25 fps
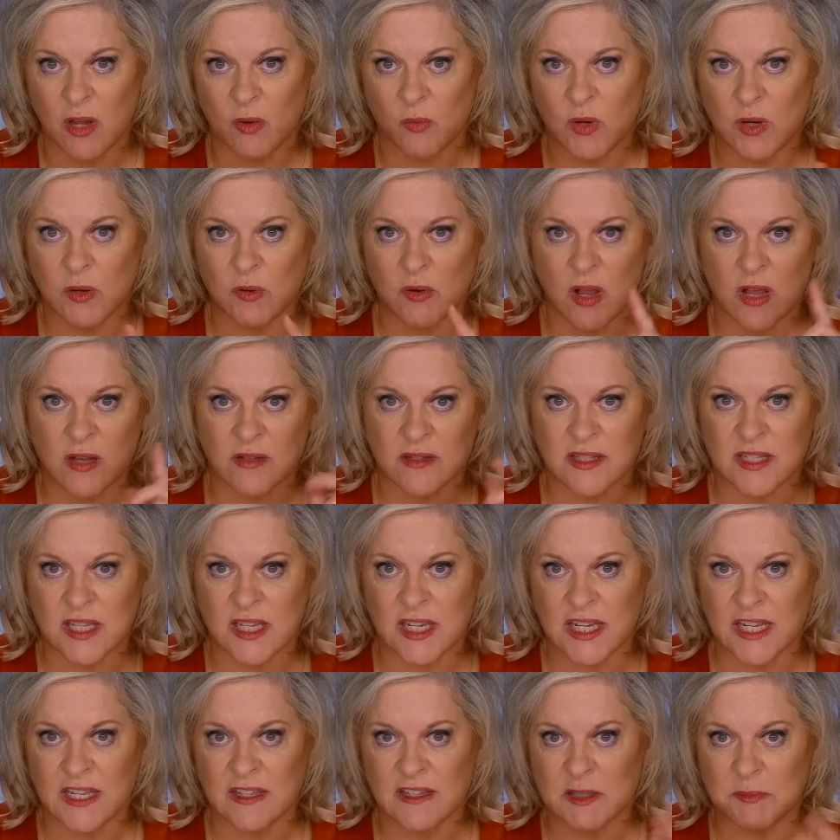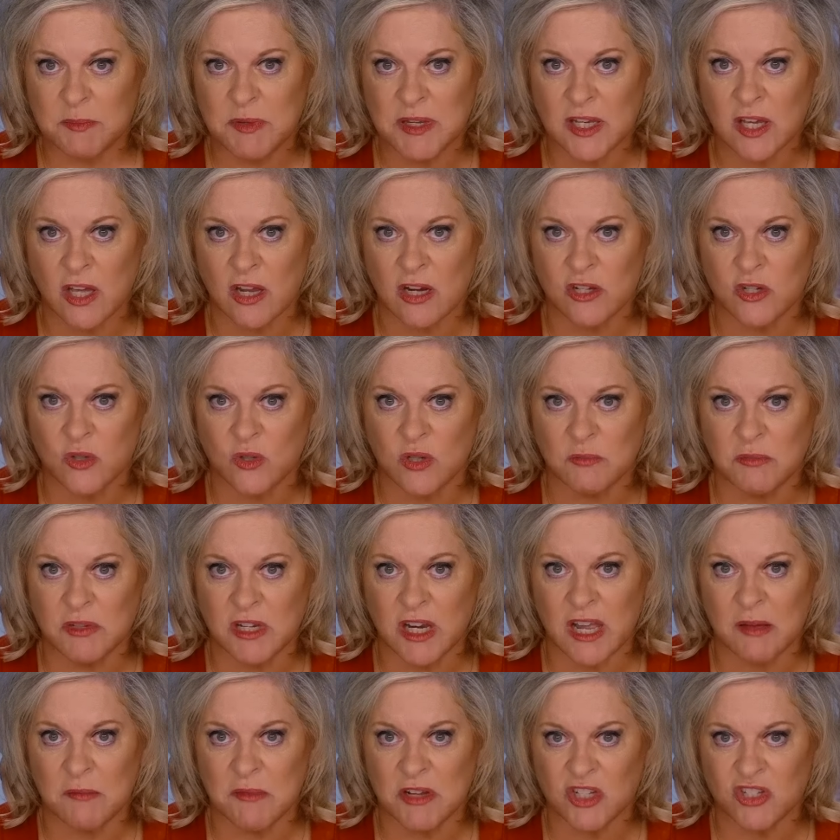We were all sitting in this big auditorium. You
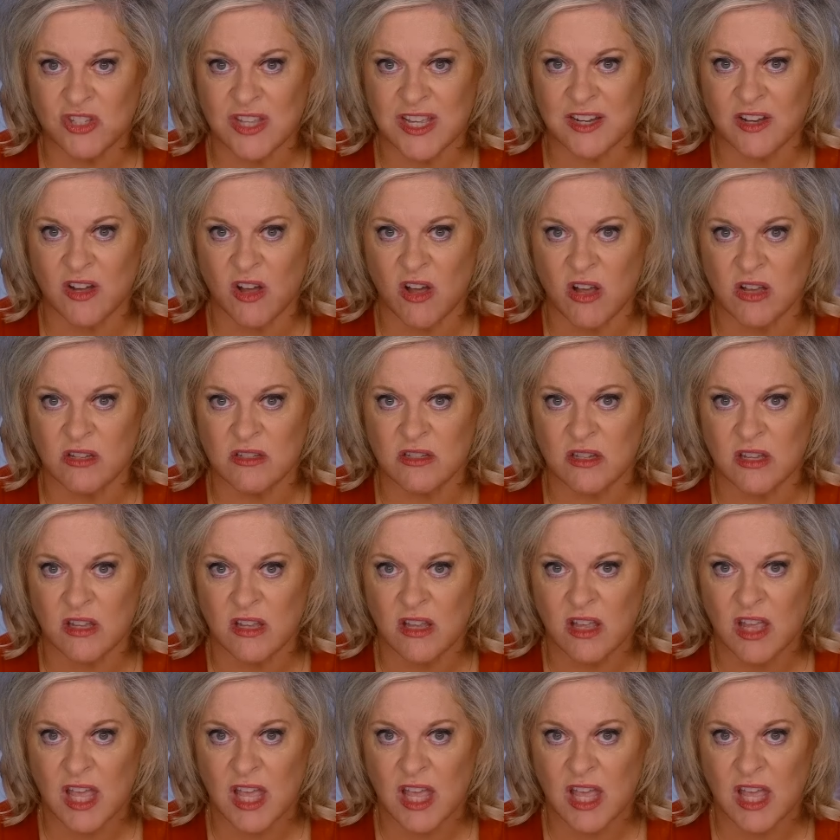know how much that costs?